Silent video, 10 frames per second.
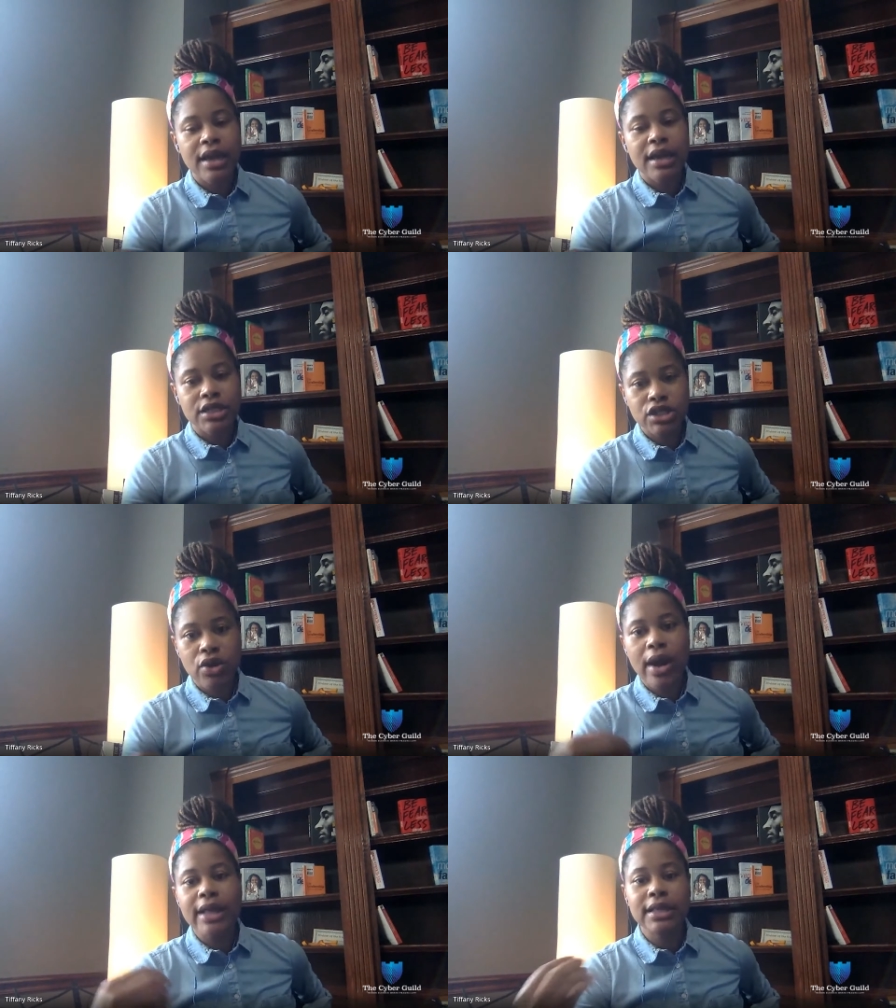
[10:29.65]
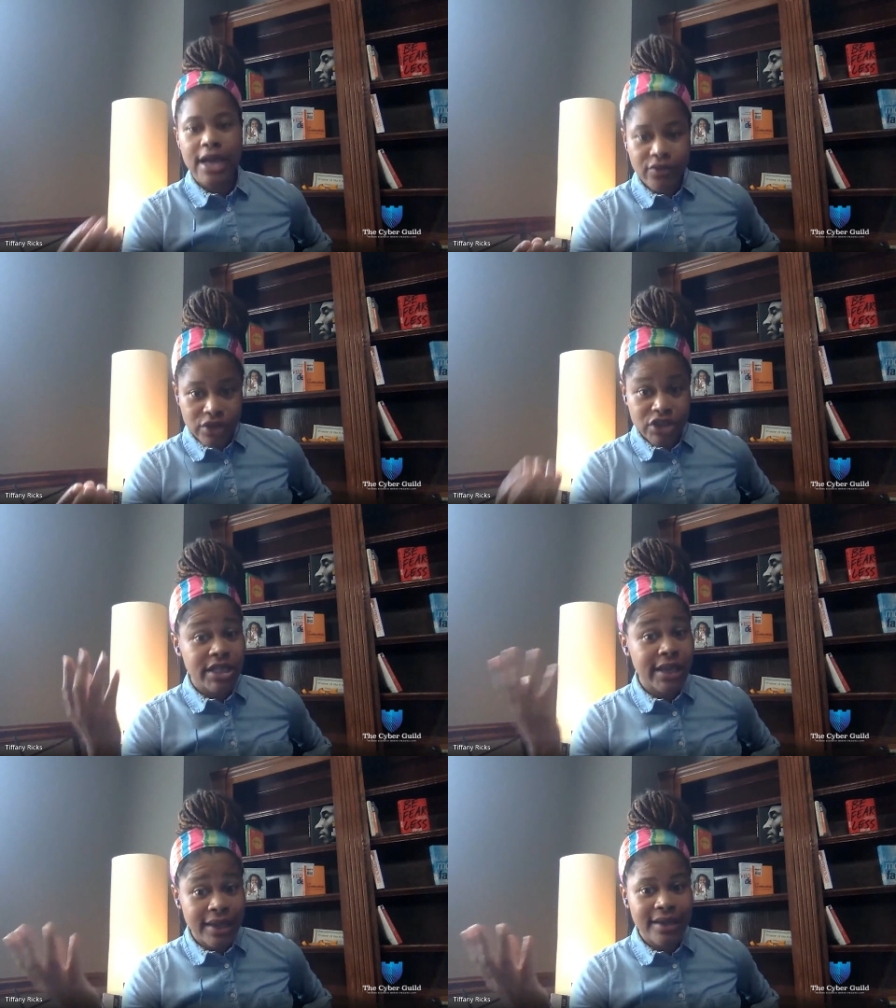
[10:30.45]
And so I leveraged
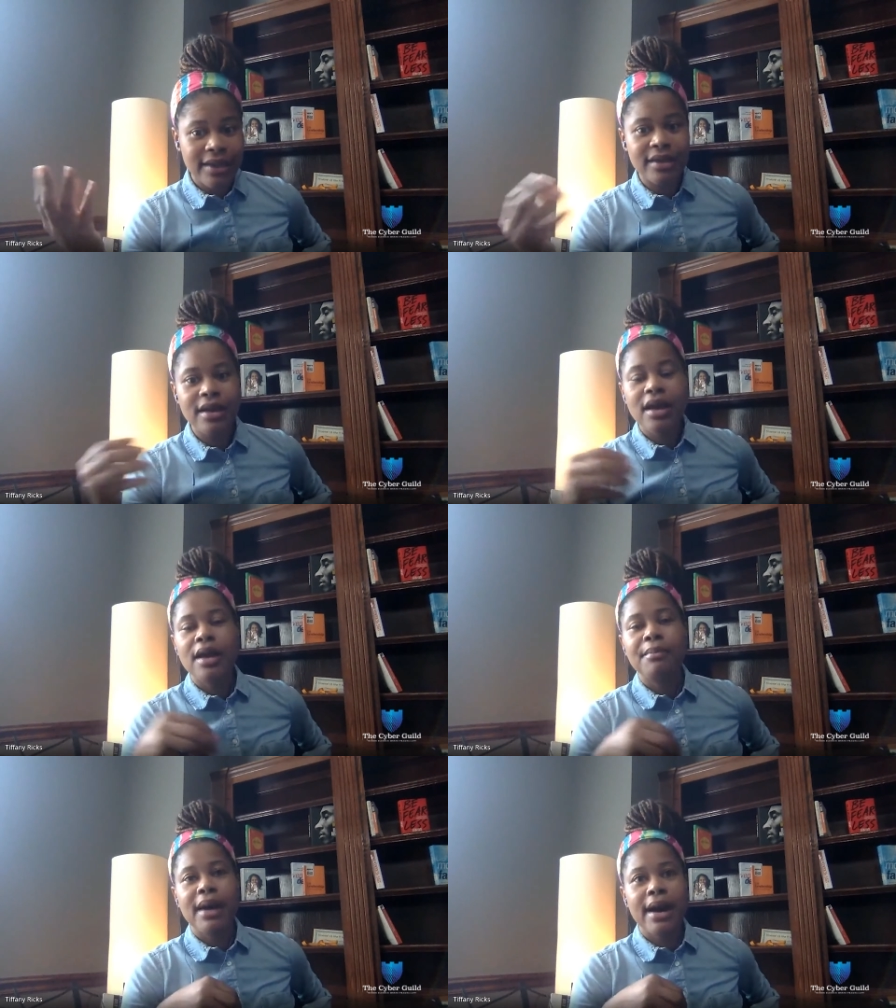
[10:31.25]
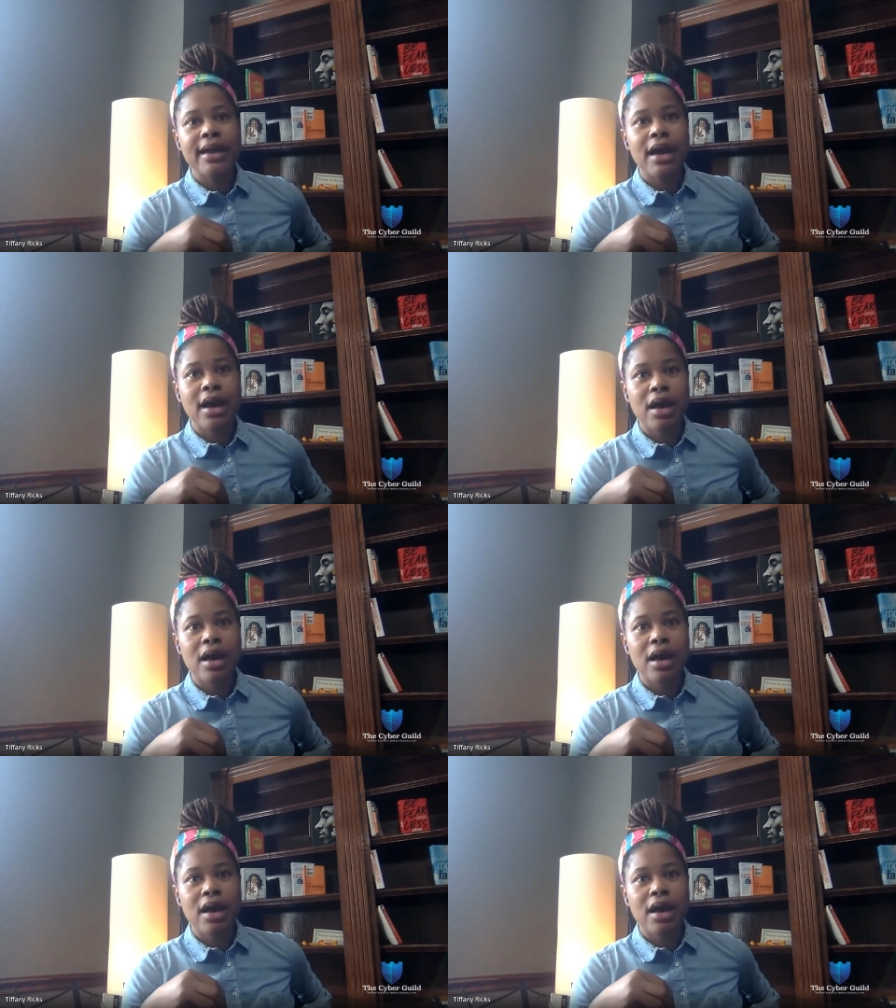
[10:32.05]
again my